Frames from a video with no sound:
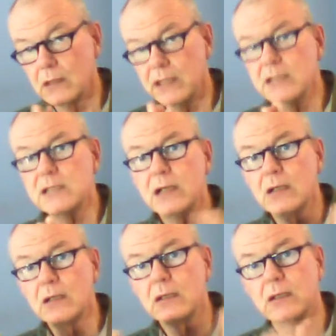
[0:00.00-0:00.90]

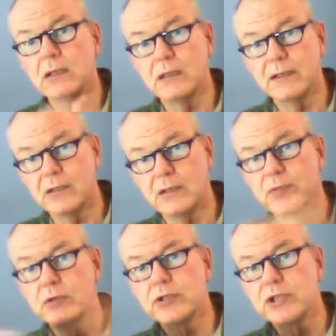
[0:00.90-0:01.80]
Intel and
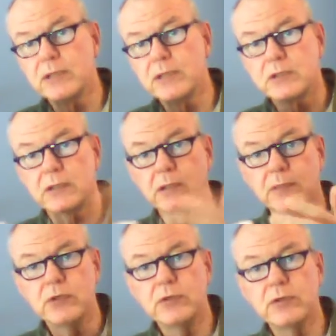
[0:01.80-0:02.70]
computer chips and
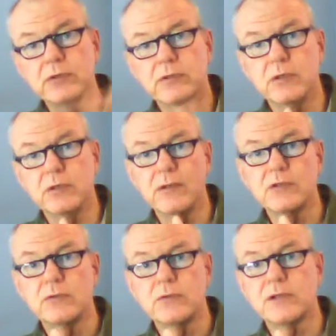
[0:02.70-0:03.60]
computers and all
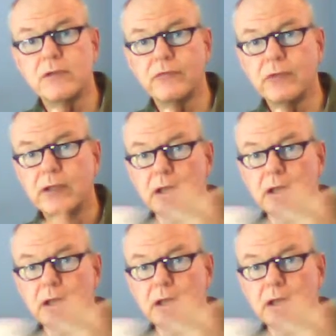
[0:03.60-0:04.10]
that sort of stuff.